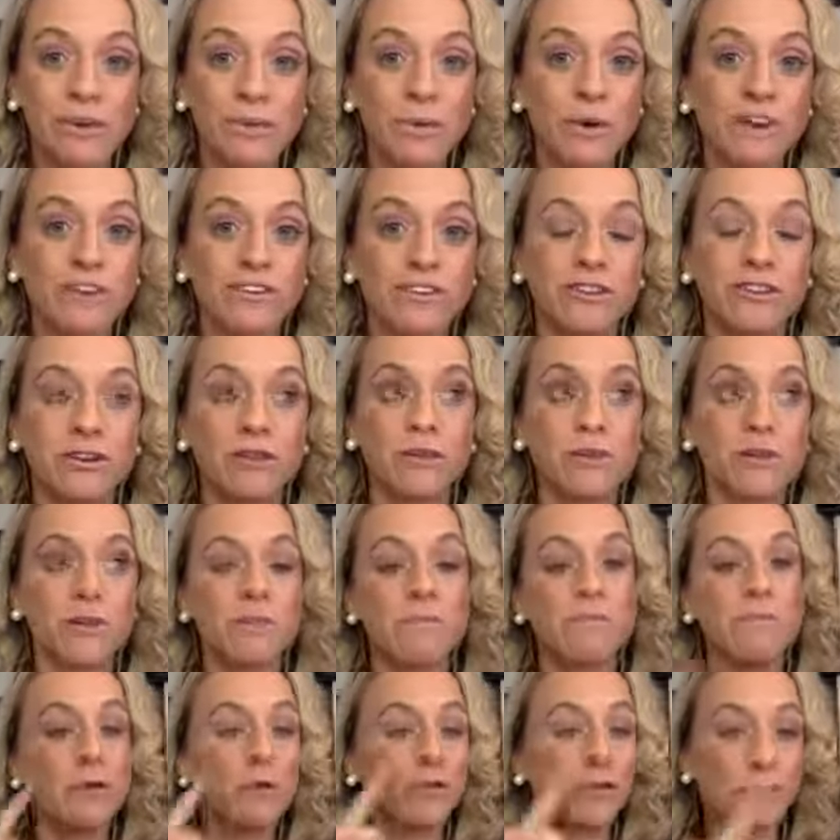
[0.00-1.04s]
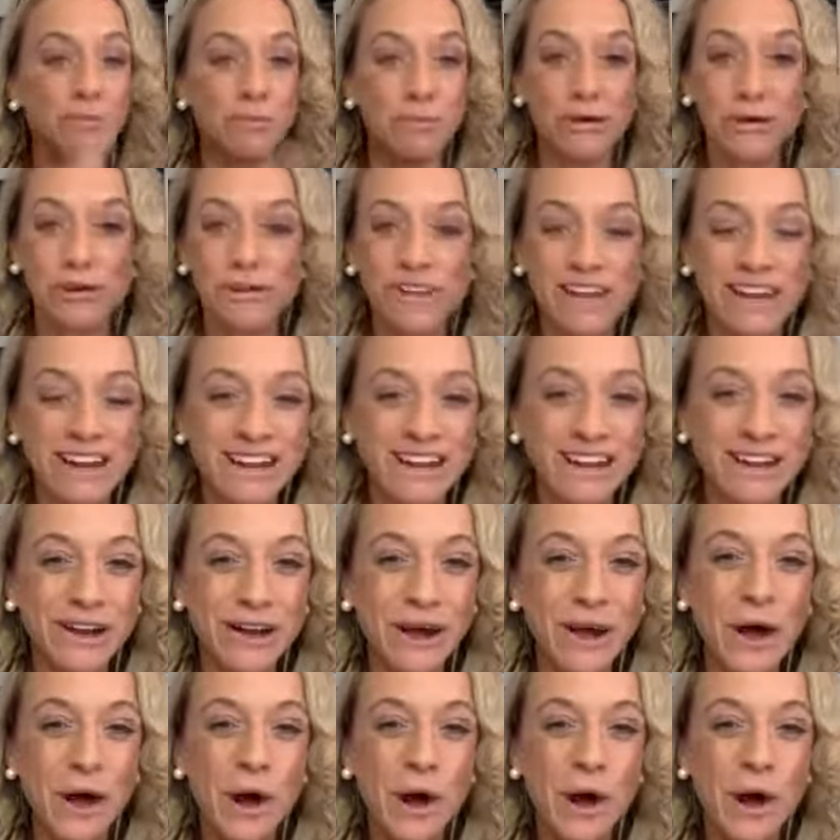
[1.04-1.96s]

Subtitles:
ones who are the most motivated